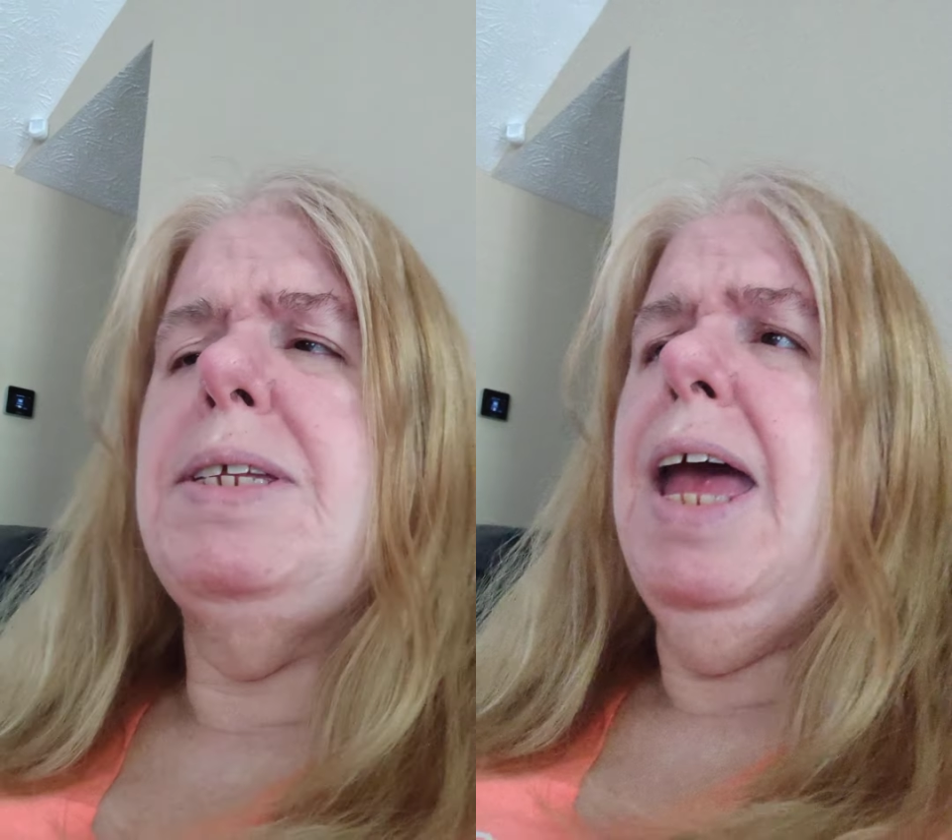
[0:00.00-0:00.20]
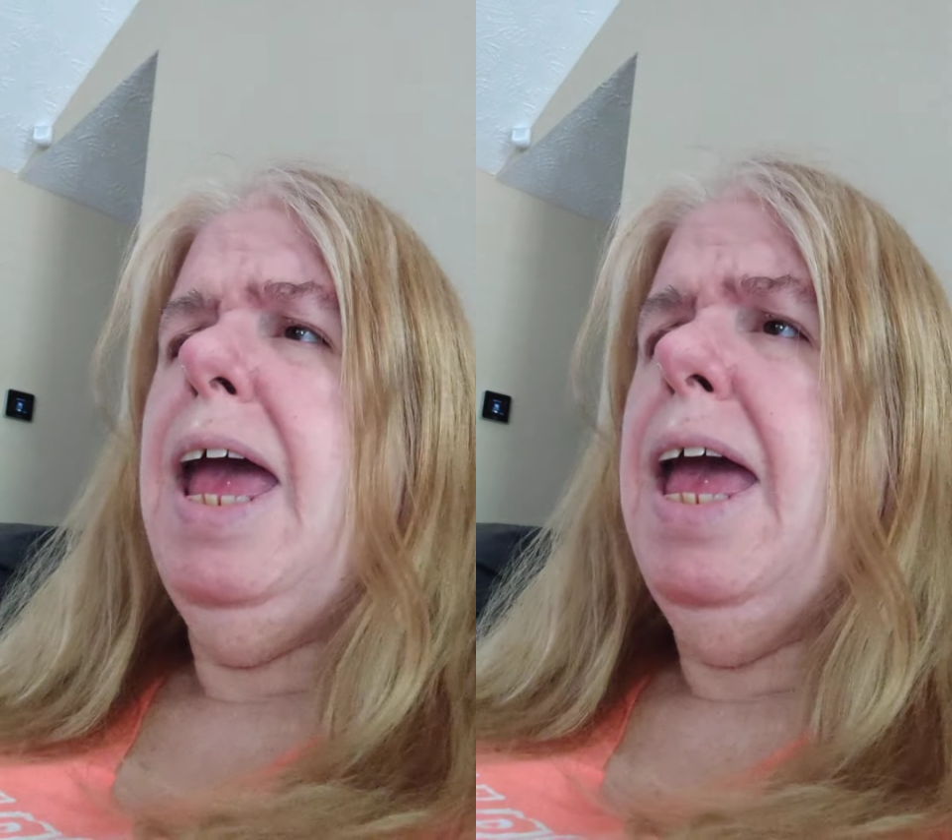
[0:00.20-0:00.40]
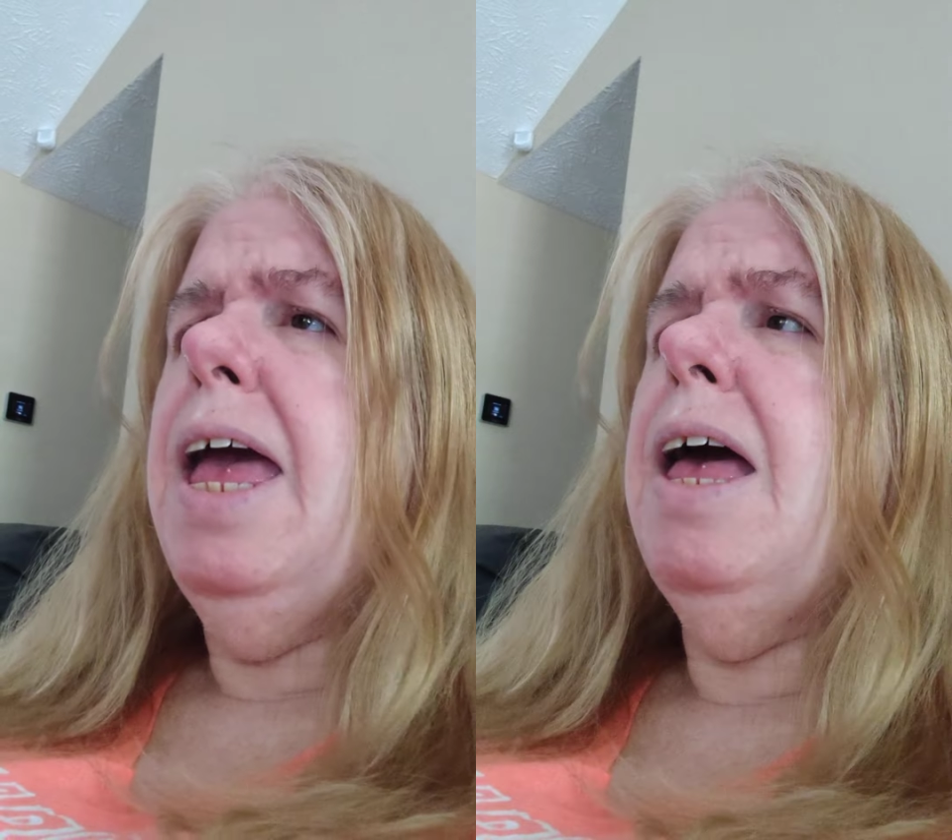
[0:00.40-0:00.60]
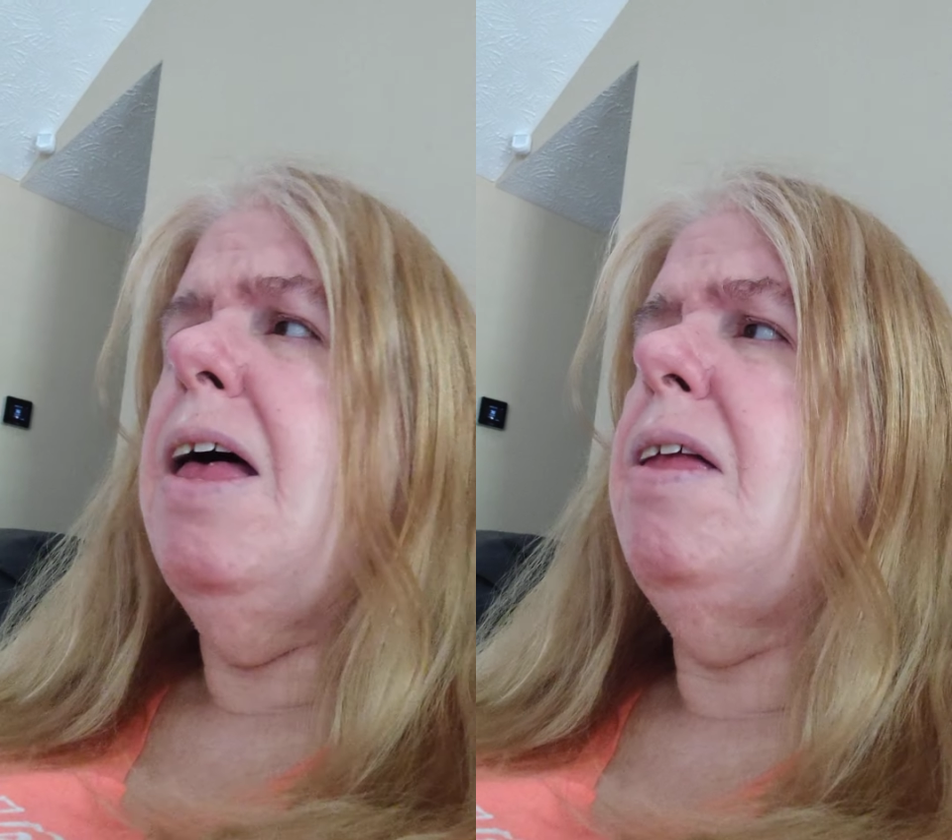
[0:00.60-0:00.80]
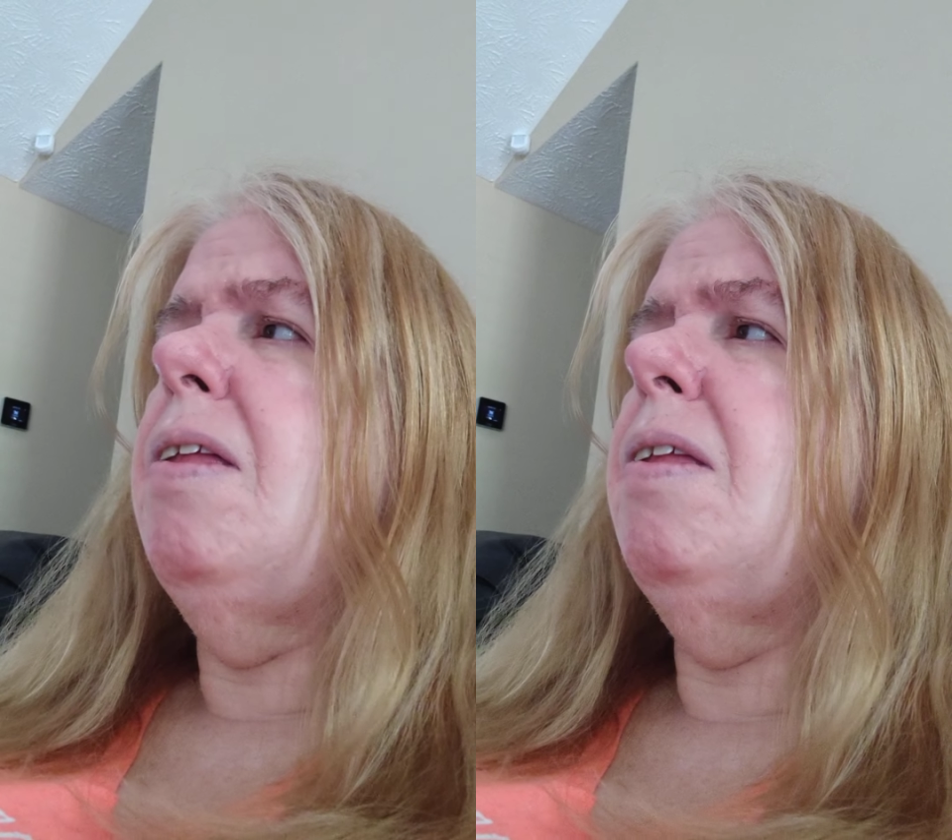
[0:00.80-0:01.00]
the
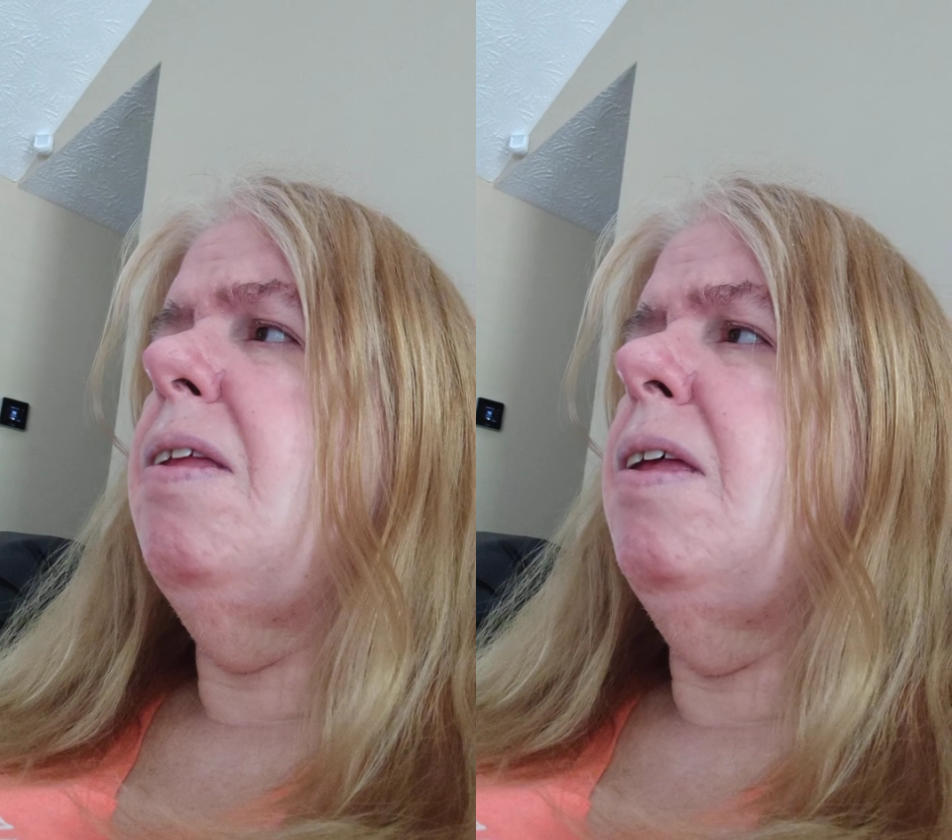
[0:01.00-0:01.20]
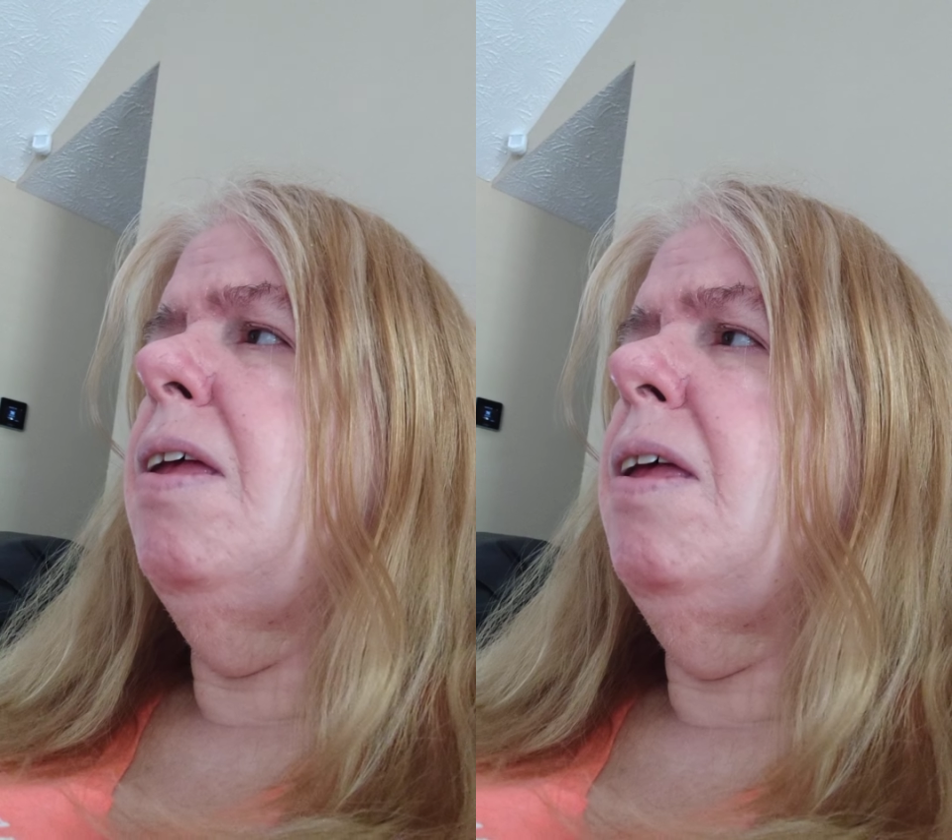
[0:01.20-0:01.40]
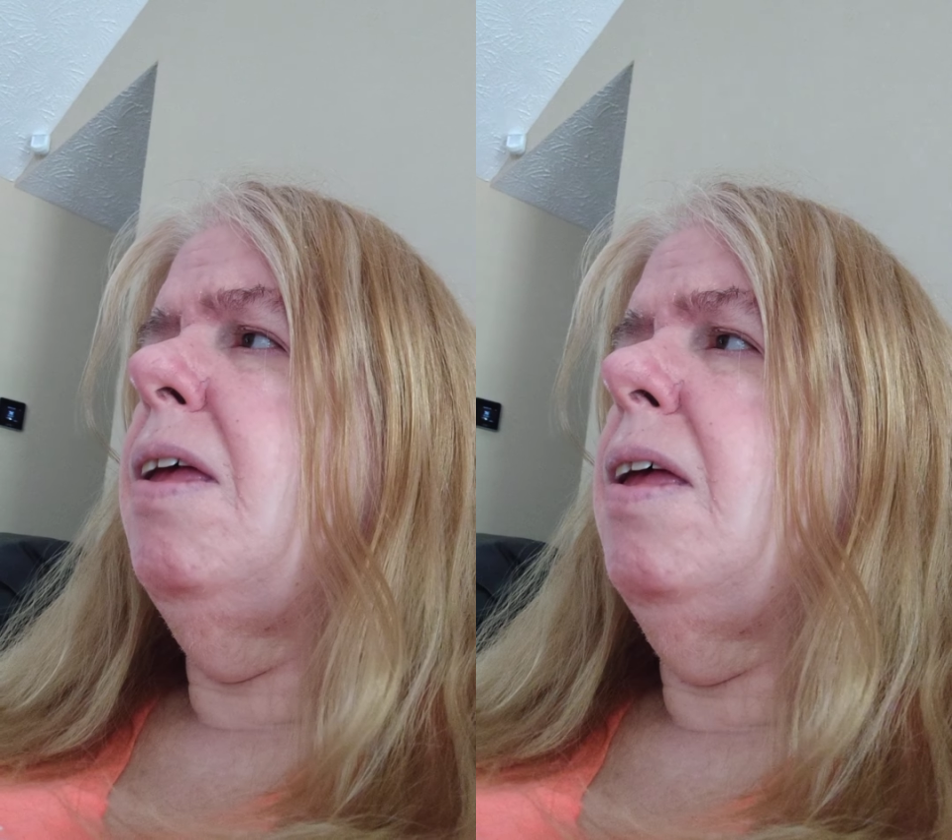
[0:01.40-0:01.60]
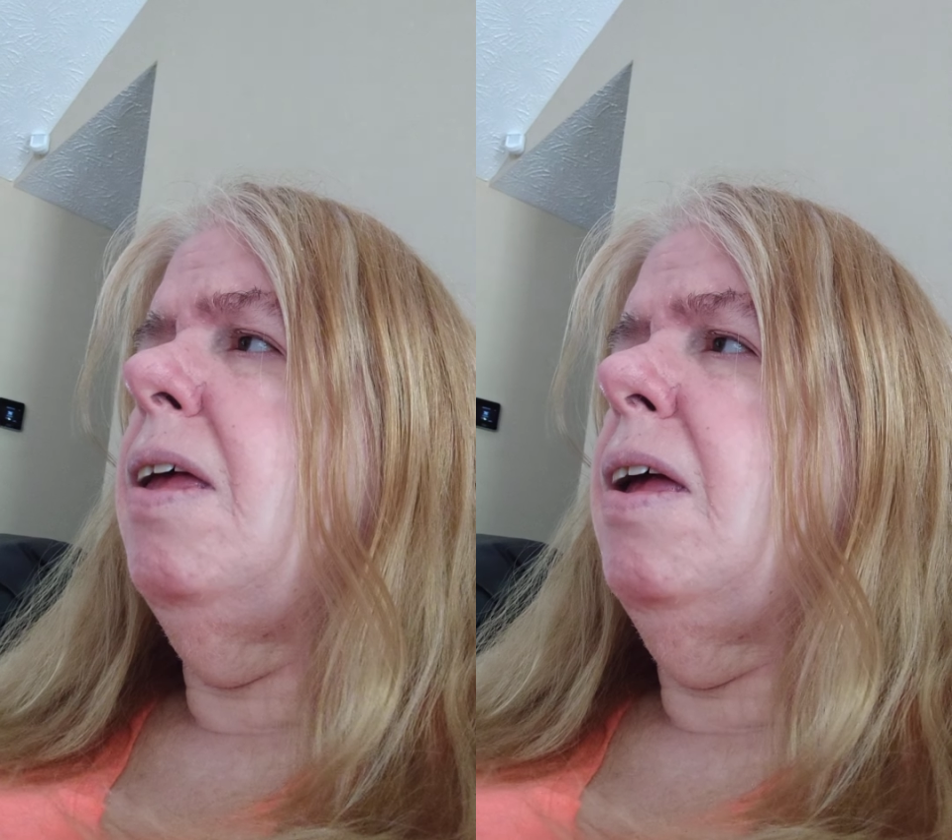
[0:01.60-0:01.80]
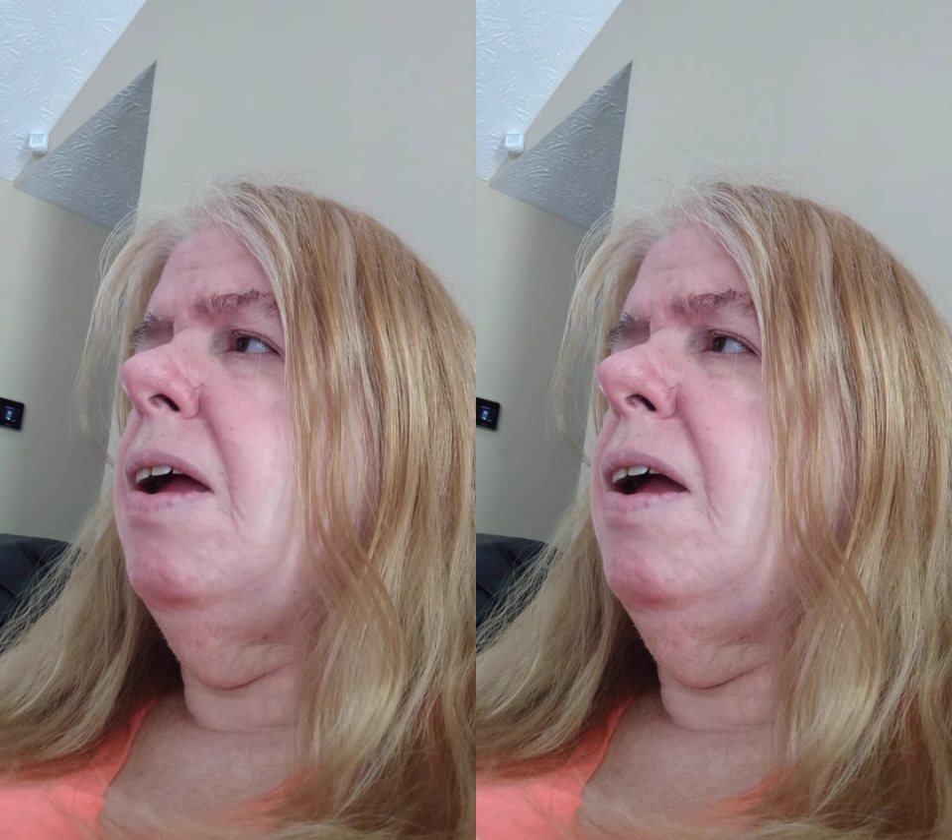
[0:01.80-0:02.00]
hail,
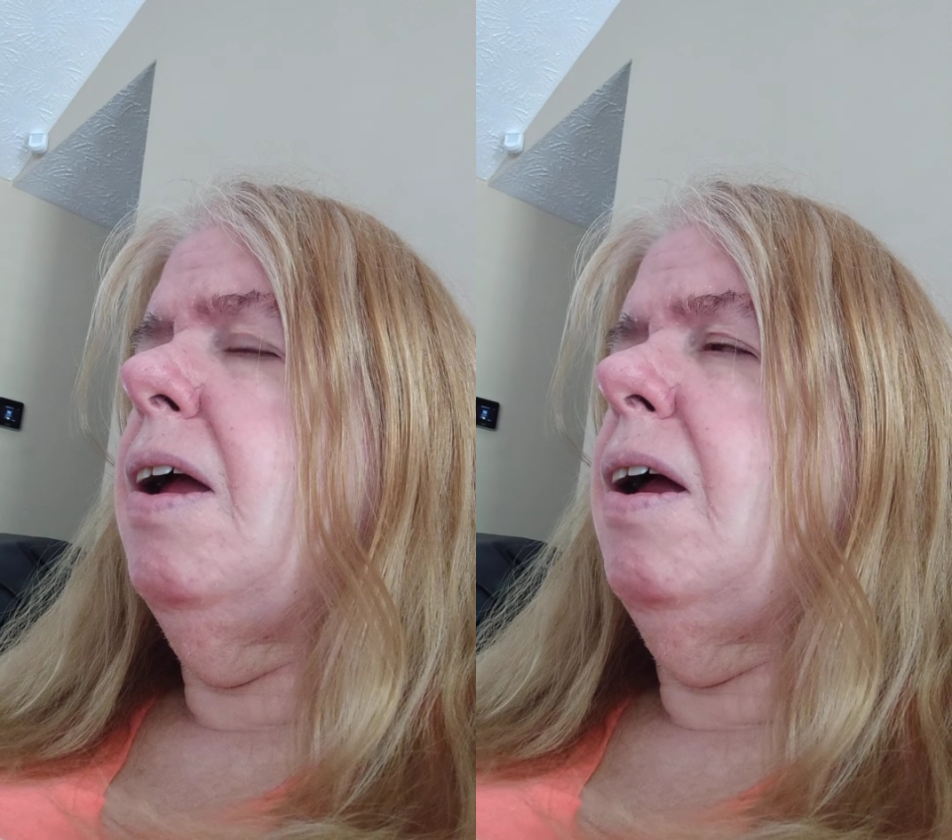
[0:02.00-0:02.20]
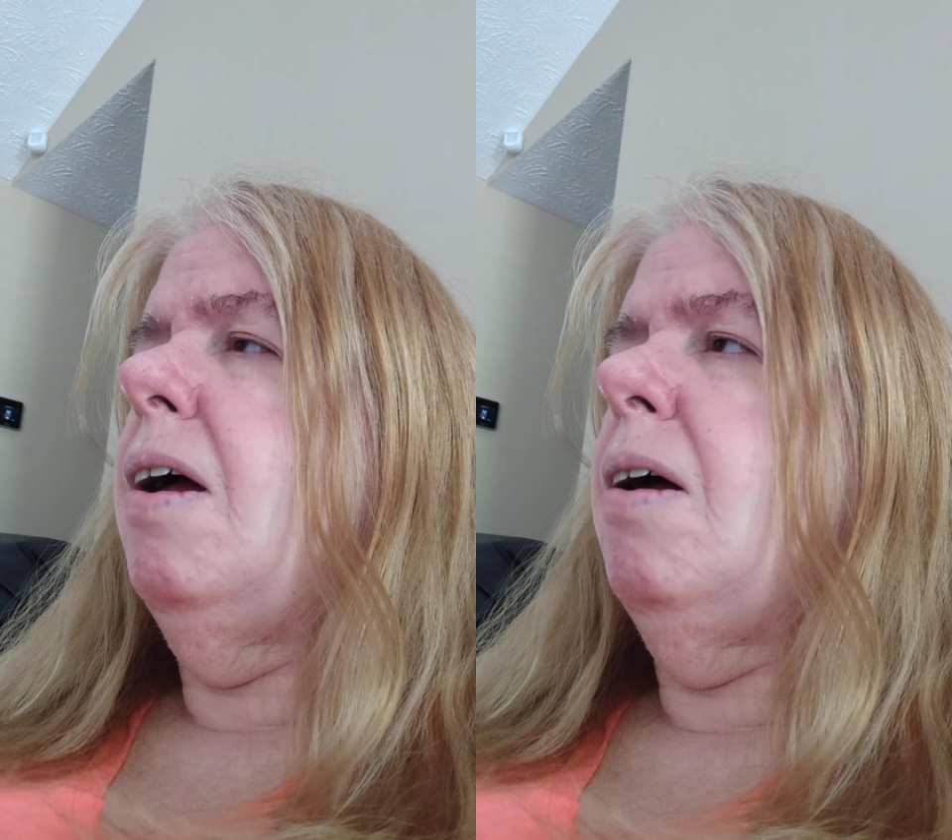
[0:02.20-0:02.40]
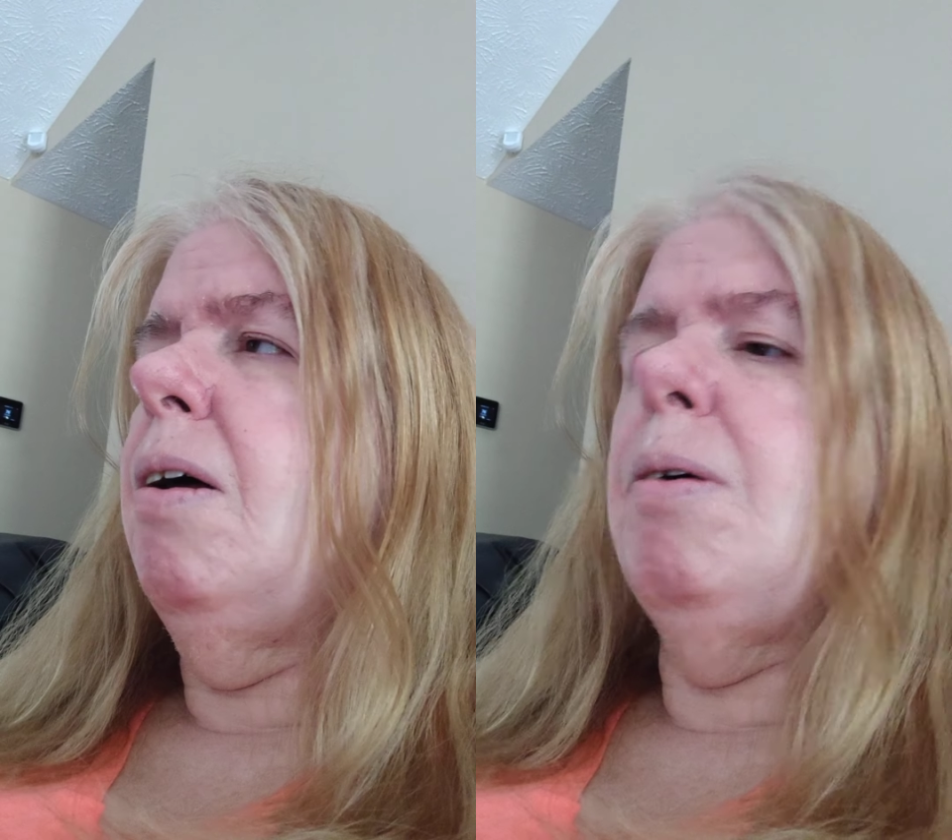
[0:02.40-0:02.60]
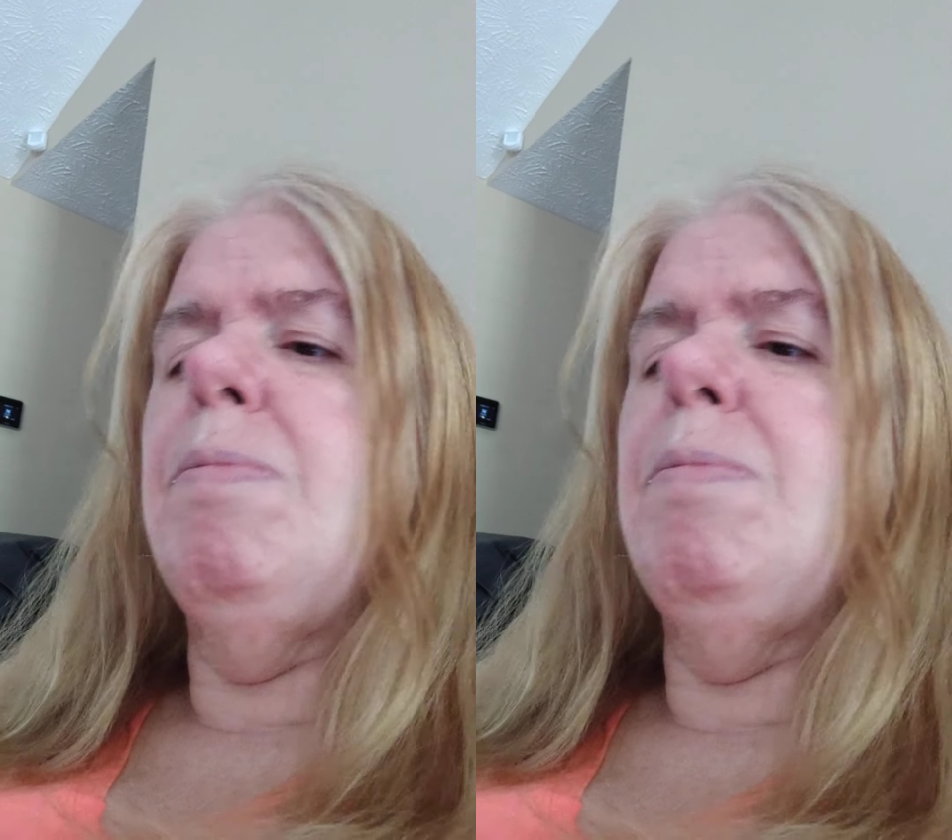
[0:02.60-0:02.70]
the